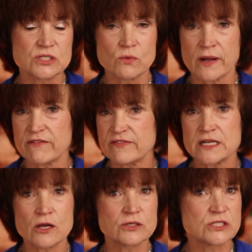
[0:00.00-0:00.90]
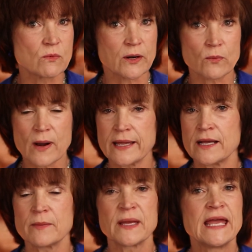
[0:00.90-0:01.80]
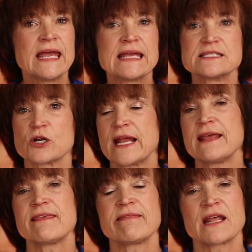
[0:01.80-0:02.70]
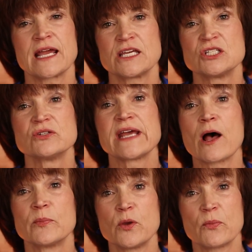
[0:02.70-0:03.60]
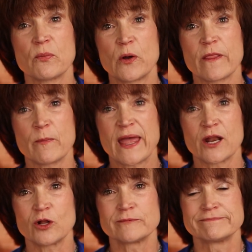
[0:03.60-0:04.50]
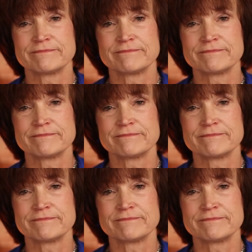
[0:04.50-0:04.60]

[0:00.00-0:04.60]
Do you want a video? Do you want a write-up? Is there anything that I can do to help you promote the panel?